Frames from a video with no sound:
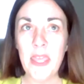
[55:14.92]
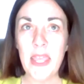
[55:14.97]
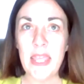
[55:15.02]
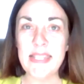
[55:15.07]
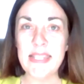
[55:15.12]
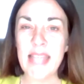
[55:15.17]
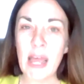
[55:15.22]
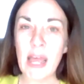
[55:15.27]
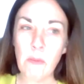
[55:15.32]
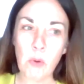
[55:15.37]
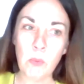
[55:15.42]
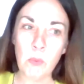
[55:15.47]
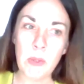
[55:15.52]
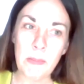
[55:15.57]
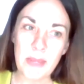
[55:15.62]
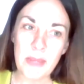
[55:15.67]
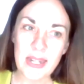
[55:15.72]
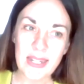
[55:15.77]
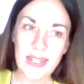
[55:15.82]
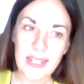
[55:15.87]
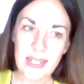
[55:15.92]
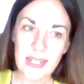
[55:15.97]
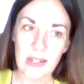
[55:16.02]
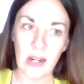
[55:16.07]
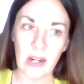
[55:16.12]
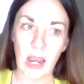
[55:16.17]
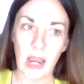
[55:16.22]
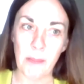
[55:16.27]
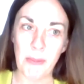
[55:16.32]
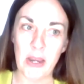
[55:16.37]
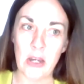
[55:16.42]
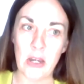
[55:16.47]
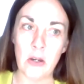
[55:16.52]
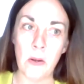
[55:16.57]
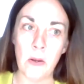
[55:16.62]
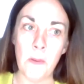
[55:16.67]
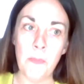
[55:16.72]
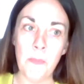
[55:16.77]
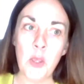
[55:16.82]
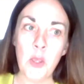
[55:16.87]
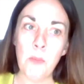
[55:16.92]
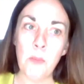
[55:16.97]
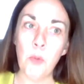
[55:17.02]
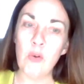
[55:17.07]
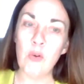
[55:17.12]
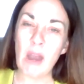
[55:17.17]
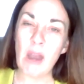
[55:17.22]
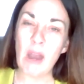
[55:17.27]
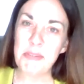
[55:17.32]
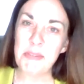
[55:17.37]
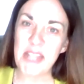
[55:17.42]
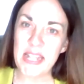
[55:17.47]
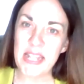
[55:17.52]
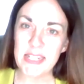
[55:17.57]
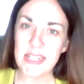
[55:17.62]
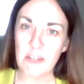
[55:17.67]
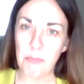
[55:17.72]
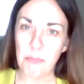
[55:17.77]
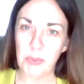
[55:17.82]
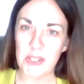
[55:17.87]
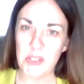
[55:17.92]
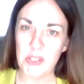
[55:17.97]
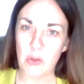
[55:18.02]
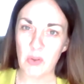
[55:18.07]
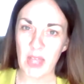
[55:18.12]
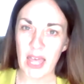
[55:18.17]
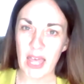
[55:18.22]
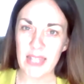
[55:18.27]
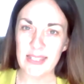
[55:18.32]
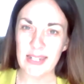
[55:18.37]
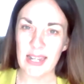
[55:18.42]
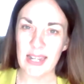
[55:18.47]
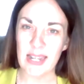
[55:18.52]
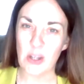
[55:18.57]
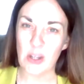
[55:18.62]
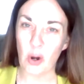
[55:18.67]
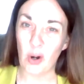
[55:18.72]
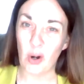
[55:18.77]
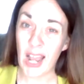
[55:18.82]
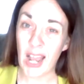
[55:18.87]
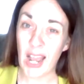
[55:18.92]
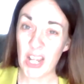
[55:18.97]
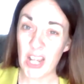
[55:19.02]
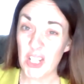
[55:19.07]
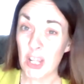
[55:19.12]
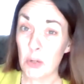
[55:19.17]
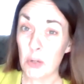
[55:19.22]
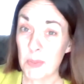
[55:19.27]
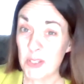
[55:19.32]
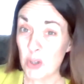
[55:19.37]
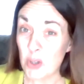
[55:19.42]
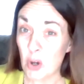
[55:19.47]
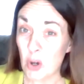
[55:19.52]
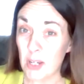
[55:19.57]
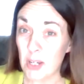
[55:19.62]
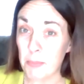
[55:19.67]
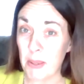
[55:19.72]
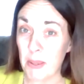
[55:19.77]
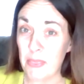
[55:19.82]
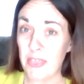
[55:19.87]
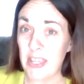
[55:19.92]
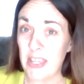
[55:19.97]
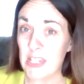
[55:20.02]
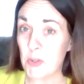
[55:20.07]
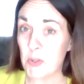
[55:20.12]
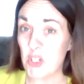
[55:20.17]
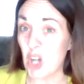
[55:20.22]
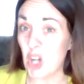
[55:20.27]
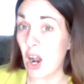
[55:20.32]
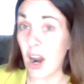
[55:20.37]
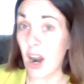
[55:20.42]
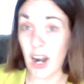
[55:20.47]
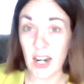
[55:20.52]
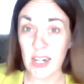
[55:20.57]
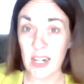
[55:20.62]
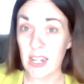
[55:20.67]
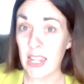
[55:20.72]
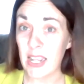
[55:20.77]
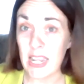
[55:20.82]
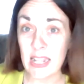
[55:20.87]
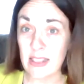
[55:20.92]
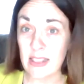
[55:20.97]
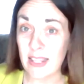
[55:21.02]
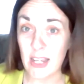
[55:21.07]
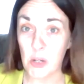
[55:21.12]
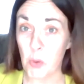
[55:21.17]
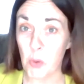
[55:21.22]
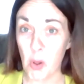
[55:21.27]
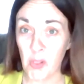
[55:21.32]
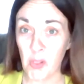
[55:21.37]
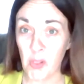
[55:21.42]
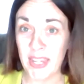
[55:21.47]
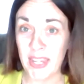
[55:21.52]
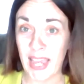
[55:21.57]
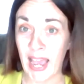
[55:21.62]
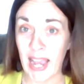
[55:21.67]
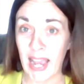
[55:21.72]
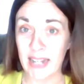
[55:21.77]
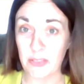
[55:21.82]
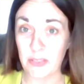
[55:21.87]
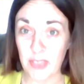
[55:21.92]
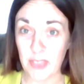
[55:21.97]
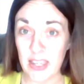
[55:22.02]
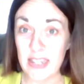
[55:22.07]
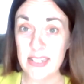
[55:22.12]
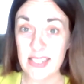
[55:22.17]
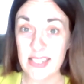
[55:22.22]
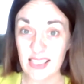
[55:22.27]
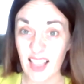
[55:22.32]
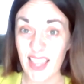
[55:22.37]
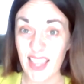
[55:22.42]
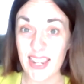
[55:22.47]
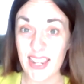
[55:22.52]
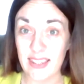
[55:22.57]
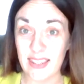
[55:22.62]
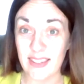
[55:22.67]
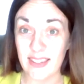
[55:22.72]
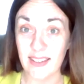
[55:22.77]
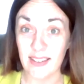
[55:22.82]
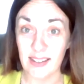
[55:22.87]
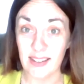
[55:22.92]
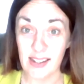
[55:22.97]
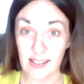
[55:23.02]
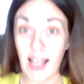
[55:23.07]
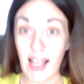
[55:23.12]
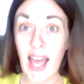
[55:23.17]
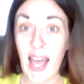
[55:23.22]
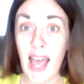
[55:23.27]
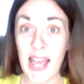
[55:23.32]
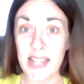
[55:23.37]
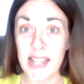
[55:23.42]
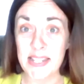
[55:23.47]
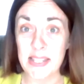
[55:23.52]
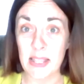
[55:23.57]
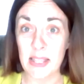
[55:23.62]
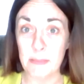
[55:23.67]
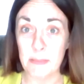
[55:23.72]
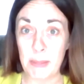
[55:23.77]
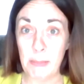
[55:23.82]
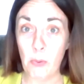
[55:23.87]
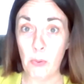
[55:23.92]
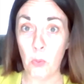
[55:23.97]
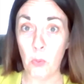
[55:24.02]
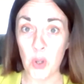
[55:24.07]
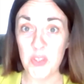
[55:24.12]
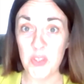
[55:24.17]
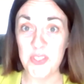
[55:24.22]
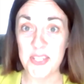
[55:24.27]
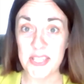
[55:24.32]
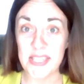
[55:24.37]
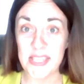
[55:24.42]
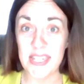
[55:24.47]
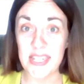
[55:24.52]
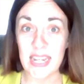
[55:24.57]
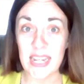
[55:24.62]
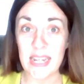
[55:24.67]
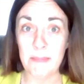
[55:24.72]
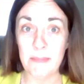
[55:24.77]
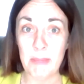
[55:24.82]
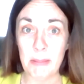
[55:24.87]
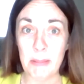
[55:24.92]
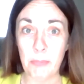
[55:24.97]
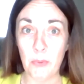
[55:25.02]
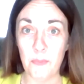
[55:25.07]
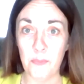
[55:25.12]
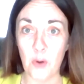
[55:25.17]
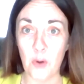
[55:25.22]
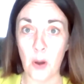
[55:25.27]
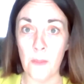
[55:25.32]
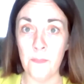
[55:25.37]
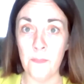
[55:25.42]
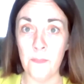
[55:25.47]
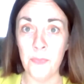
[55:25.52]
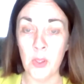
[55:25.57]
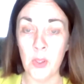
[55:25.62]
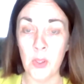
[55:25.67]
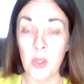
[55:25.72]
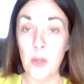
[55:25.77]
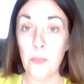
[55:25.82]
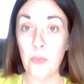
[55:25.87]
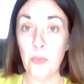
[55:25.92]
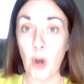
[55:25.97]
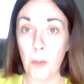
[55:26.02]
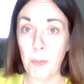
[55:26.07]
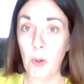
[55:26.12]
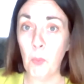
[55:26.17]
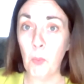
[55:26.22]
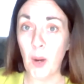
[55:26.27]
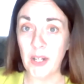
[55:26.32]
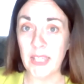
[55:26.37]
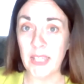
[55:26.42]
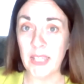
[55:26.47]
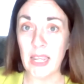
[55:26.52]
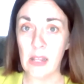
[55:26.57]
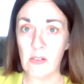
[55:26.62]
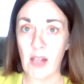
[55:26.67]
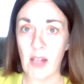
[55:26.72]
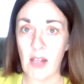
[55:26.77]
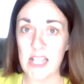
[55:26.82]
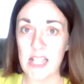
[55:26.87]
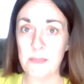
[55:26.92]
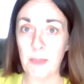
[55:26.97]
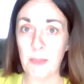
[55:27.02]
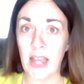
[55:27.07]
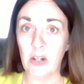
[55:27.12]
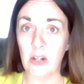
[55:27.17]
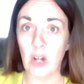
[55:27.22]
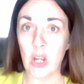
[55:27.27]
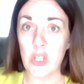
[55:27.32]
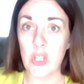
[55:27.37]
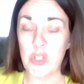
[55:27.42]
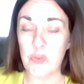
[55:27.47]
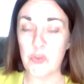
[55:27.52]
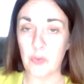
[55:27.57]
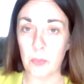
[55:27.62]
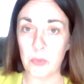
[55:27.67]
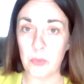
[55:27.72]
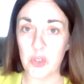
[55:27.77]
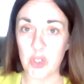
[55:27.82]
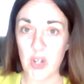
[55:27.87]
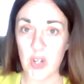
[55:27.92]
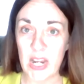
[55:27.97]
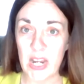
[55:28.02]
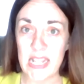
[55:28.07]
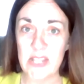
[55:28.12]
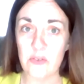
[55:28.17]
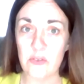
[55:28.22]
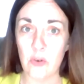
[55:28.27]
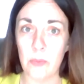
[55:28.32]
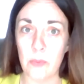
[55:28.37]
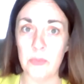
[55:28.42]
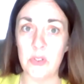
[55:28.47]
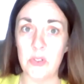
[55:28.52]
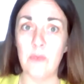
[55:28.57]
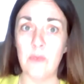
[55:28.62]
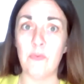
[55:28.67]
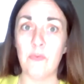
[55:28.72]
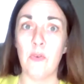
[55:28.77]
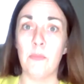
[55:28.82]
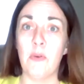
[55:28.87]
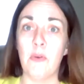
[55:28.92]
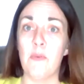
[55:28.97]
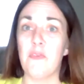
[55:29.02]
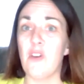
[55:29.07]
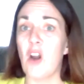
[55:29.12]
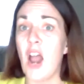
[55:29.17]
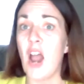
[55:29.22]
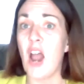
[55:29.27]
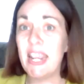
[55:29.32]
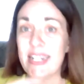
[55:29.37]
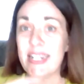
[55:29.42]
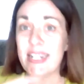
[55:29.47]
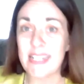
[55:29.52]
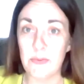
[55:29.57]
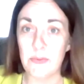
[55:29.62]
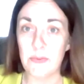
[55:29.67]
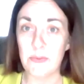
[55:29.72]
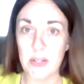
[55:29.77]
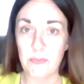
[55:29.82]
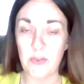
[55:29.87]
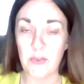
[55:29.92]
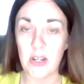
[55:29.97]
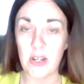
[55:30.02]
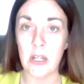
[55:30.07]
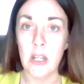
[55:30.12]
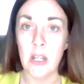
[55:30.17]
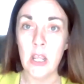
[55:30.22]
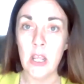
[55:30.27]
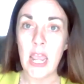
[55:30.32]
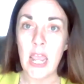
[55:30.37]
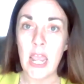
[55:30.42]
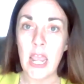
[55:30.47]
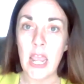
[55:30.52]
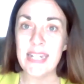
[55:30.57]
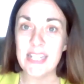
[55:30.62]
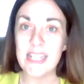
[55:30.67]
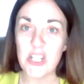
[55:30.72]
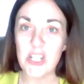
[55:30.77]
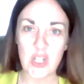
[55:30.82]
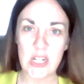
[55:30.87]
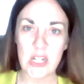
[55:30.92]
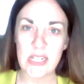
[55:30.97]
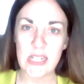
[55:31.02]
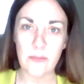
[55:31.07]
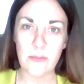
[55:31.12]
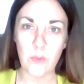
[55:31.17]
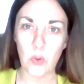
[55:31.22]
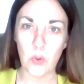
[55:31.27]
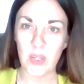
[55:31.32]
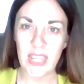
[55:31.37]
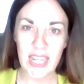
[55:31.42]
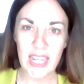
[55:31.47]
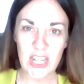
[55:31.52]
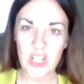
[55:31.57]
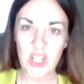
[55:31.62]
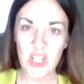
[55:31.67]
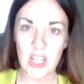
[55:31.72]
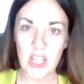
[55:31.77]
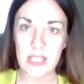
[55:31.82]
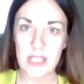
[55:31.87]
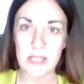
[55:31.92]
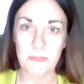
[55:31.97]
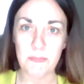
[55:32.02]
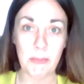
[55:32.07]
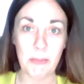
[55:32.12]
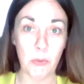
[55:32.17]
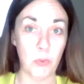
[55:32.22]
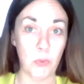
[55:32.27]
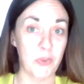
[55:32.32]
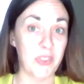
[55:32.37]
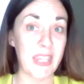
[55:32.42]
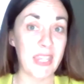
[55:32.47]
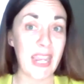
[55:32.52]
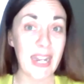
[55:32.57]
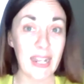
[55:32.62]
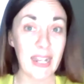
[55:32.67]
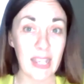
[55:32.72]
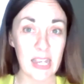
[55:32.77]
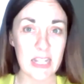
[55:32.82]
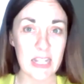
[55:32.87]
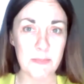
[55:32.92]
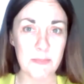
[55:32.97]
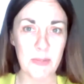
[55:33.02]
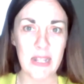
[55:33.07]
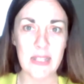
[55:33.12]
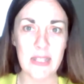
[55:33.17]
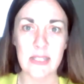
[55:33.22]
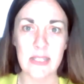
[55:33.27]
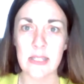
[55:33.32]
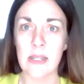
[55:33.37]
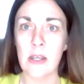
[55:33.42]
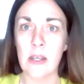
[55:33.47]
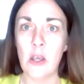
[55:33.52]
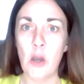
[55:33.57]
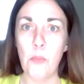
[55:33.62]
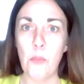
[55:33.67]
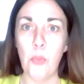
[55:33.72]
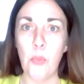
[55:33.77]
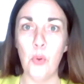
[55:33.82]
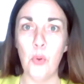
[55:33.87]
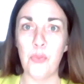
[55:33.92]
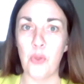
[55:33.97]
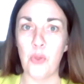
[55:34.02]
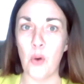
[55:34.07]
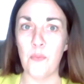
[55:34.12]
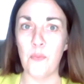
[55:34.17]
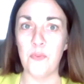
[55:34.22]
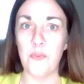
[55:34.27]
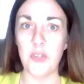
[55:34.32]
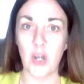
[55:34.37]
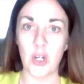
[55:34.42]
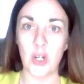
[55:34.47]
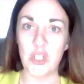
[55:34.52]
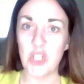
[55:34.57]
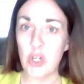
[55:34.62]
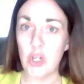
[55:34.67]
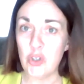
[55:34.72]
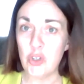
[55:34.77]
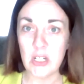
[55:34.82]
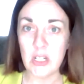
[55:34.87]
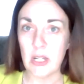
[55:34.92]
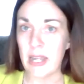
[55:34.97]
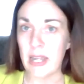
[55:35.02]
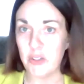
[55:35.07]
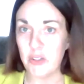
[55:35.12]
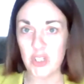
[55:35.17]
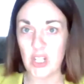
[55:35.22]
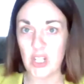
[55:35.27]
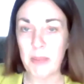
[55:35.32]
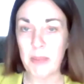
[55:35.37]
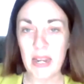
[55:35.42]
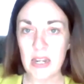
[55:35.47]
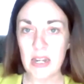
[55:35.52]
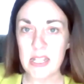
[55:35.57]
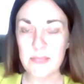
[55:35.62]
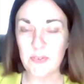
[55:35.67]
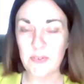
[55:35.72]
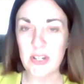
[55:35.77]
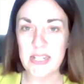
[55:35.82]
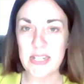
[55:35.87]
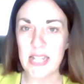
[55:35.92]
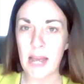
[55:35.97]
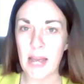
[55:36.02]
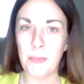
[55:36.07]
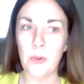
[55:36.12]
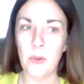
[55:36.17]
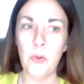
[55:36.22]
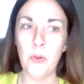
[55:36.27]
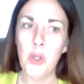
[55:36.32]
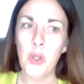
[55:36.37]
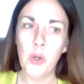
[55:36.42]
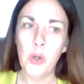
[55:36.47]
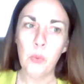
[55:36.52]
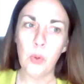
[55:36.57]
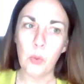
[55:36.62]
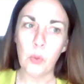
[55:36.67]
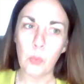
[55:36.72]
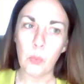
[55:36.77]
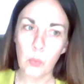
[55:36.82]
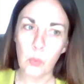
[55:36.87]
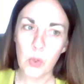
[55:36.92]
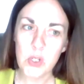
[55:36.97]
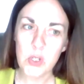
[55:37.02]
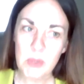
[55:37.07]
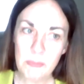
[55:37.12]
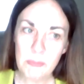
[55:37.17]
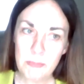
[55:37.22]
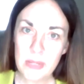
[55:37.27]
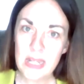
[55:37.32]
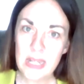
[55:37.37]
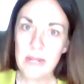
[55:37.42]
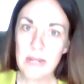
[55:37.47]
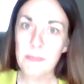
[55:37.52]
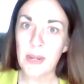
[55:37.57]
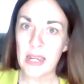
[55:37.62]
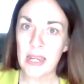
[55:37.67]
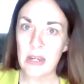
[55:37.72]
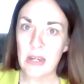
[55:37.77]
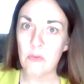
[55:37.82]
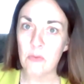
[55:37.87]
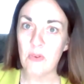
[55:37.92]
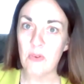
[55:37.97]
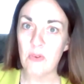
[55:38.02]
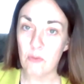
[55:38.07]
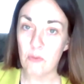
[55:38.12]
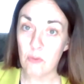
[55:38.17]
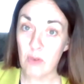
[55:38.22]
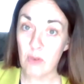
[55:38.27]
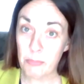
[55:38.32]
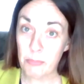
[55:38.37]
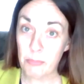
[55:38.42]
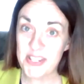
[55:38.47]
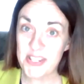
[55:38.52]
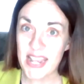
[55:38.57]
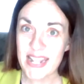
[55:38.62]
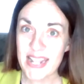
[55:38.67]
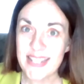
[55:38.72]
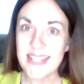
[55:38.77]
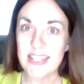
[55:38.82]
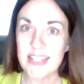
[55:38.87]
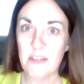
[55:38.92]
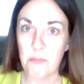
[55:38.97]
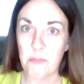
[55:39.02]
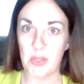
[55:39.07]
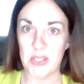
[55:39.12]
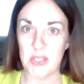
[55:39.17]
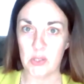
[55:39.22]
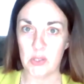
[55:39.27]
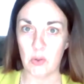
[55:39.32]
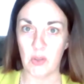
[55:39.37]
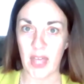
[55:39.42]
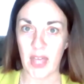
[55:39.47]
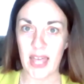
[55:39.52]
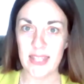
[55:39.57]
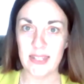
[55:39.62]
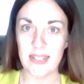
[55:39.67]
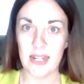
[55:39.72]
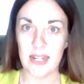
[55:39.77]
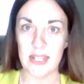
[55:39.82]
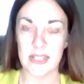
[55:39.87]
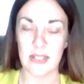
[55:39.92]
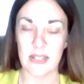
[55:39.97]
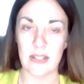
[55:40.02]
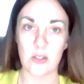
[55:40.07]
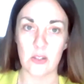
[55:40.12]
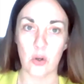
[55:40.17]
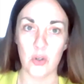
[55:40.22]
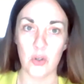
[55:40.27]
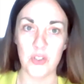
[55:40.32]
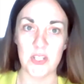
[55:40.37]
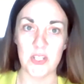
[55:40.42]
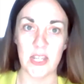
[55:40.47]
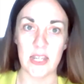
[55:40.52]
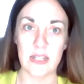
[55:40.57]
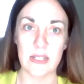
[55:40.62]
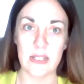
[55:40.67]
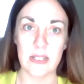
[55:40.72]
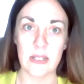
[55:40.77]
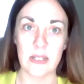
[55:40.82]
Is that what we mean here about more representative political candidates? Or actually are we talking about things which aren't in the Equality Act, things like class, that people want to see people from proper working class backgrounds, from trades, from a variety of different industries and vocations, people with caring experience, both of young children and elderly parents, for example? What do we mean by representative political candidates in this context?